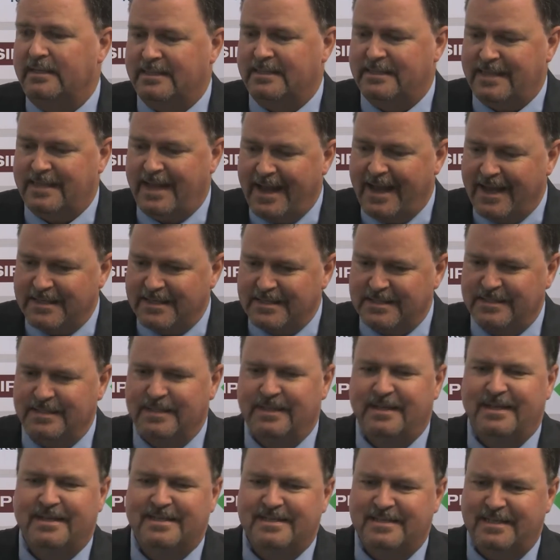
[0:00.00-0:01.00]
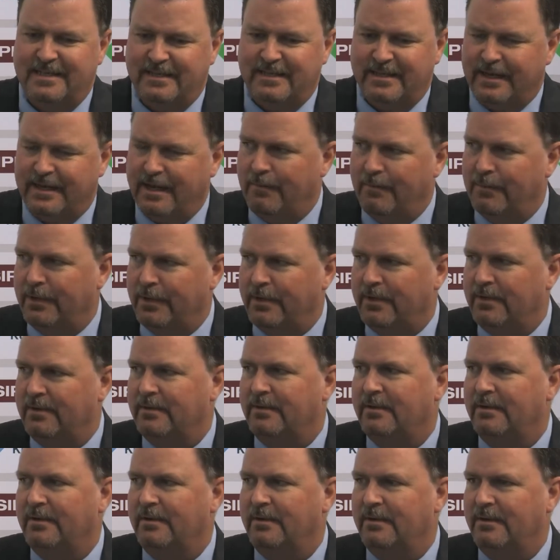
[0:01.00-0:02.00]
Test, see the number,
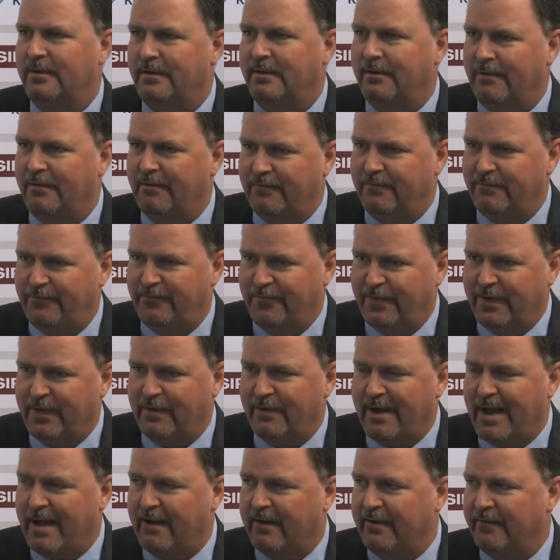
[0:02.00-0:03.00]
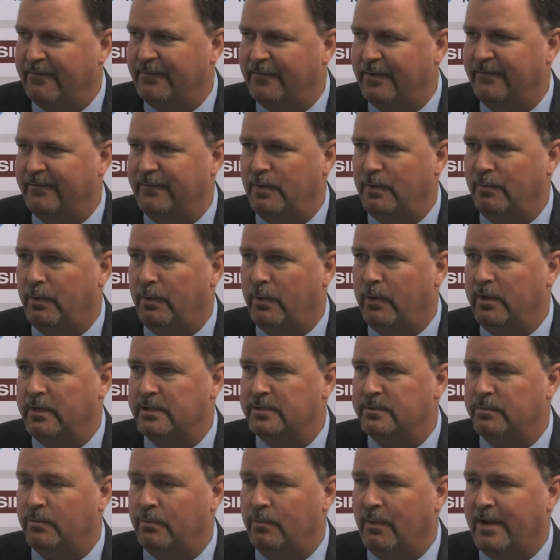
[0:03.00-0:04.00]
figure out if your
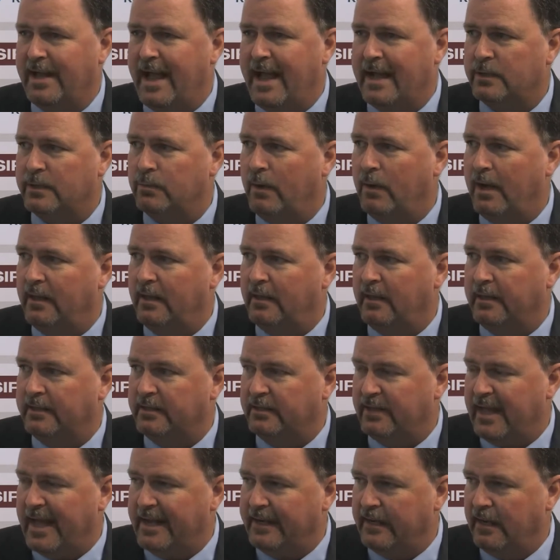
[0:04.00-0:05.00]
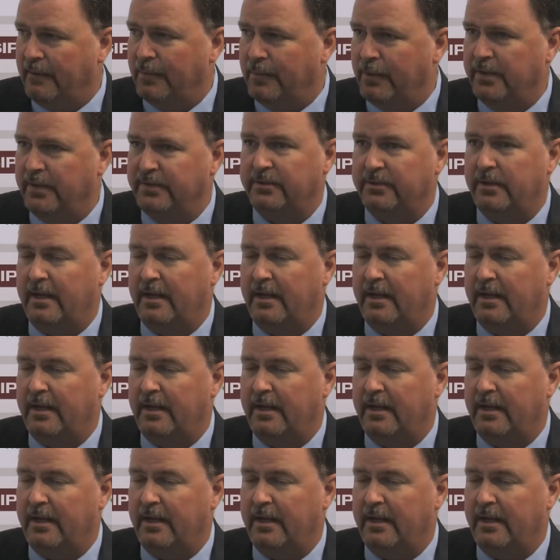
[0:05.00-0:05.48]
boards react well under that number,